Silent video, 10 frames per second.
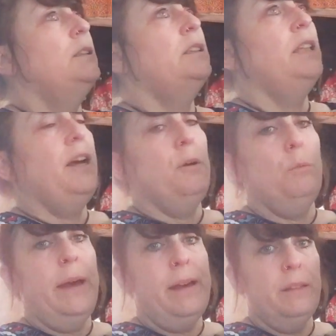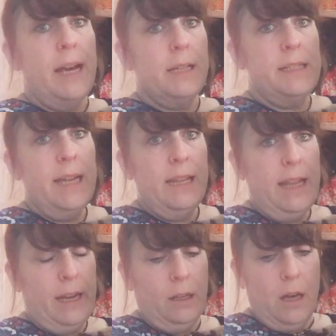so, well, that's it
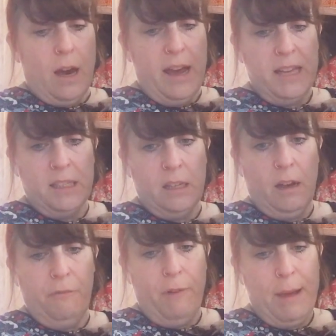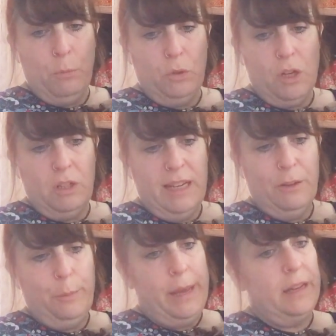then, guys. I've rambled on a
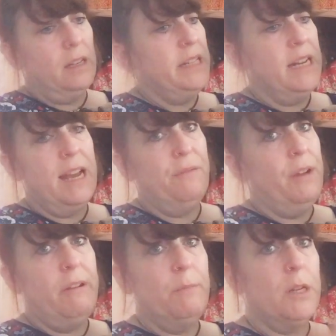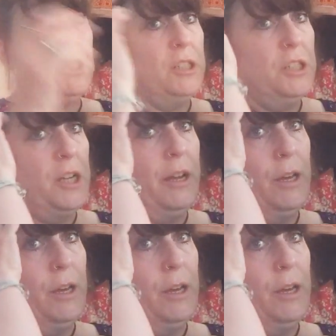little bit and I didn't have very much to show